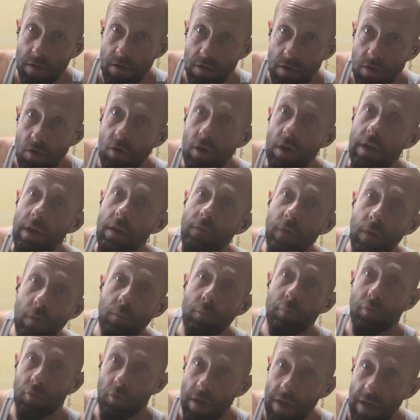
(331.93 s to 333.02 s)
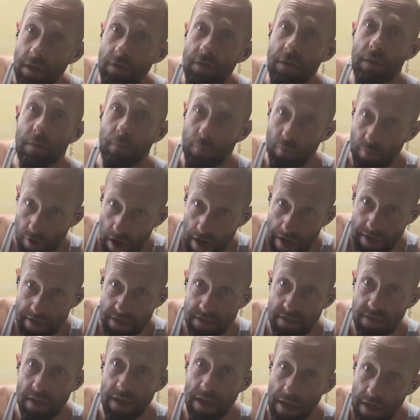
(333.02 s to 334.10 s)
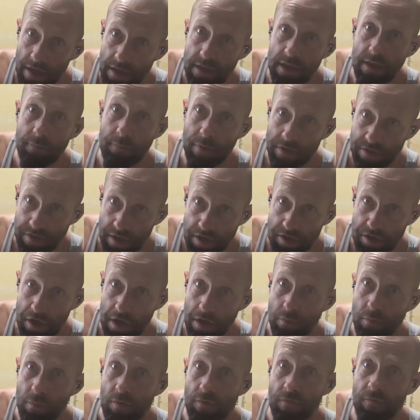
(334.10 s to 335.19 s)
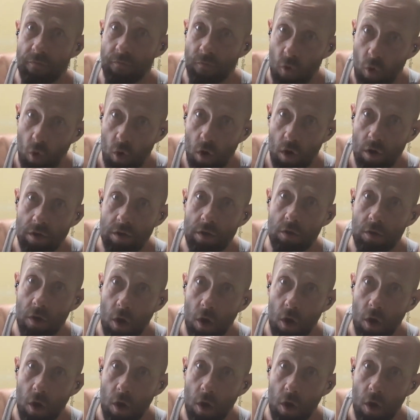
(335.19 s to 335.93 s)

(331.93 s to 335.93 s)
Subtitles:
You could even breathe and brace in the position before you